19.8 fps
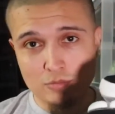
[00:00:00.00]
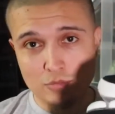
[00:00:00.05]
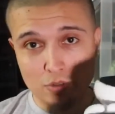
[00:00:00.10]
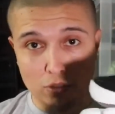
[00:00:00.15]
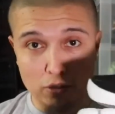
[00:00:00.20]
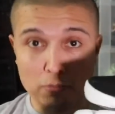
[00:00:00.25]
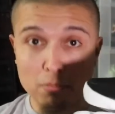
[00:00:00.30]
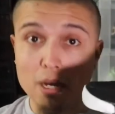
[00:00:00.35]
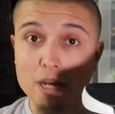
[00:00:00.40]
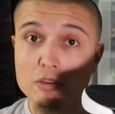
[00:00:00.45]
You
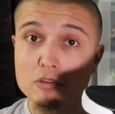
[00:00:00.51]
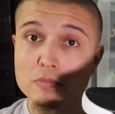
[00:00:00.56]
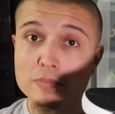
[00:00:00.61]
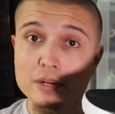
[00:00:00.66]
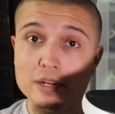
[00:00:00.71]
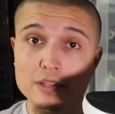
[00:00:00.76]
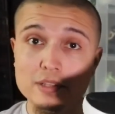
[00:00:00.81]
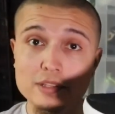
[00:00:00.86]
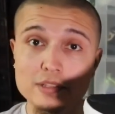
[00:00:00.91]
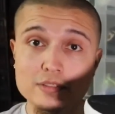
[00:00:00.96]
could buy you a
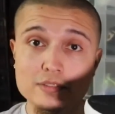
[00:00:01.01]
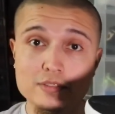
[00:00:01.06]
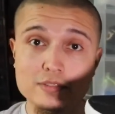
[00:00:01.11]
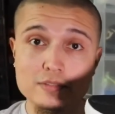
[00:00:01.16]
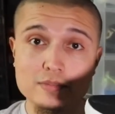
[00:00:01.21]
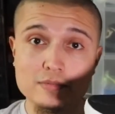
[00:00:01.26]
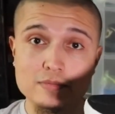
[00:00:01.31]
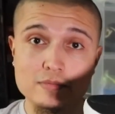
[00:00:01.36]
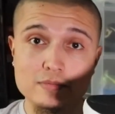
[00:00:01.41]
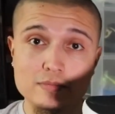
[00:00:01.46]
pair of these,
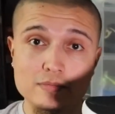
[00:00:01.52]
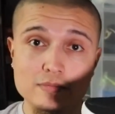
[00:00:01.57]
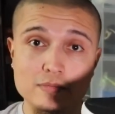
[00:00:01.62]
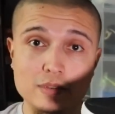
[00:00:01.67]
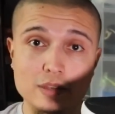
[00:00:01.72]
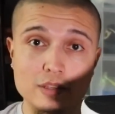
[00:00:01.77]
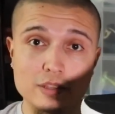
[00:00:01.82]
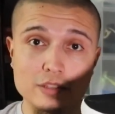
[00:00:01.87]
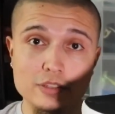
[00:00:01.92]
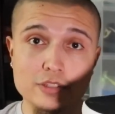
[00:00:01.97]

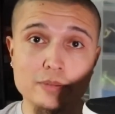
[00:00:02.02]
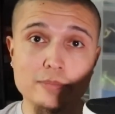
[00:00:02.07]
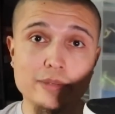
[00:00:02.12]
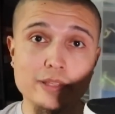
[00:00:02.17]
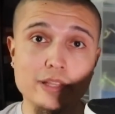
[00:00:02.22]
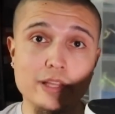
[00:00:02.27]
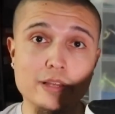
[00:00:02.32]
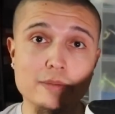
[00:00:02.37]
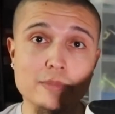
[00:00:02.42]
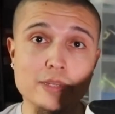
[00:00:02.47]
and then you could
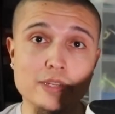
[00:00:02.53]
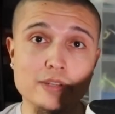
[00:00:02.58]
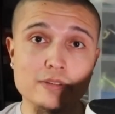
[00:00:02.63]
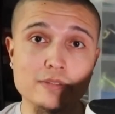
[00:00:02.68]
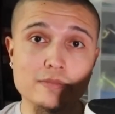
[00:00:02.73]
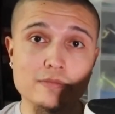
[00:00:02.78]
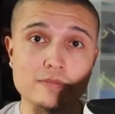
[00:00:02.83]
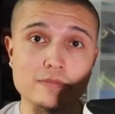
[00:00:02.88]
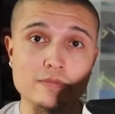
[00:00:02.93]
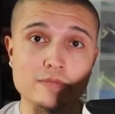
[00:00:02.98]
be like me.
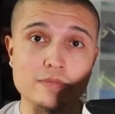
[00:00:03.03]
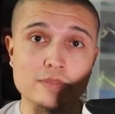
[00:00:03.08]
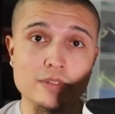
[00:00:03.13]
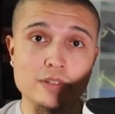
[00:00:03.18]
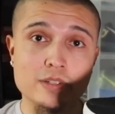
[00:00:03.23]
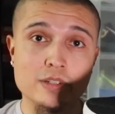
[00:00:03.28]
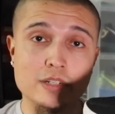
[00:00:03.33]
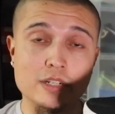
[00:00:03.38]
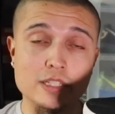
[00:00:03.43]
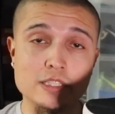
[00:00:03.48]

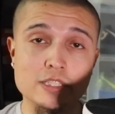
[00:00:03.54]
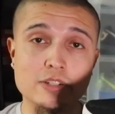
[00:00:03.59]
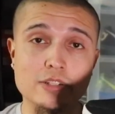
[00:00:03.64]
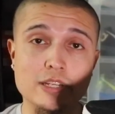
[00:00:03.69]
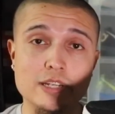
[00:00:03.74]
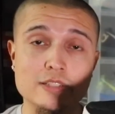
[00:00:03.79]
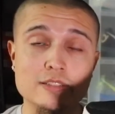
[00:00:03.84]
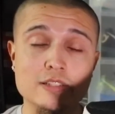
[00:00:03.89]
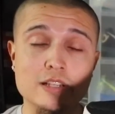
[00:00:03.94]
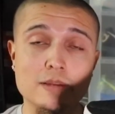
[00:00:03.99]
Until
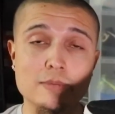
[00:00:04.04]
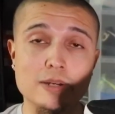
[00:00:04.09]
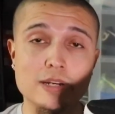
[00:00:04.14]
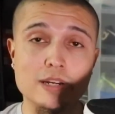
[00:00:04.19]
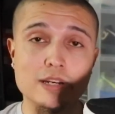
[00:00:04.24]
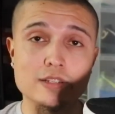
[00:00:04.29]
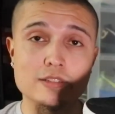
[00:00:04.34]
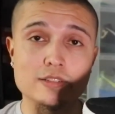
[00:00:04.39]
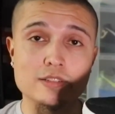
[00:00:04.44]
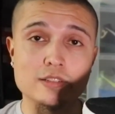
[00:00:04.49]
next time,
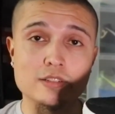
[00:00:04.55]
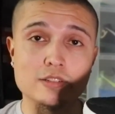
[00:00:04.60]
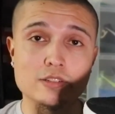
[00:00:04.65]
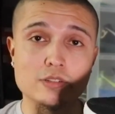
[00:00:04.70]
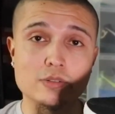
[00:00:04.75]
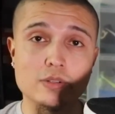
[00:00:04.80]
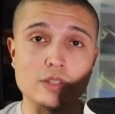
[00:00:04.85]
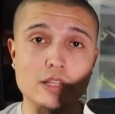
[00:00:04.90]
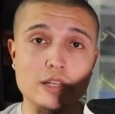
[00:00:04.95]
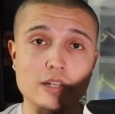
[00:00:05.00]
guys,
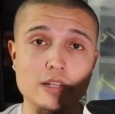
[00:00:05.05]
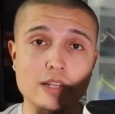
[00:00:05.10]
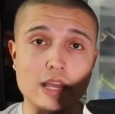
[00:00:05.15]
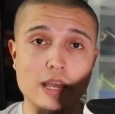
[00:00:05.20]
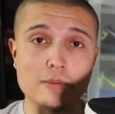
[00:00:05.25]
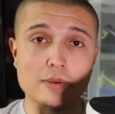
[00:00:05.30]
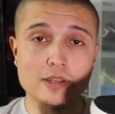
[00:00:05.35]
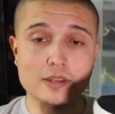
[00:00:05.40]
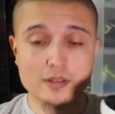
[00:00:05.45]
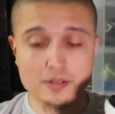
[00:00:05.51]
do a lot of
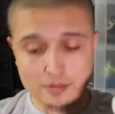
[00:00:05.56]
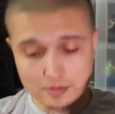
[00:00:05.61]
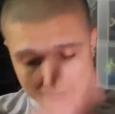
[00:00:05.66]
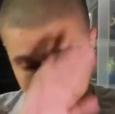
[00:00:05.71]
dabbing.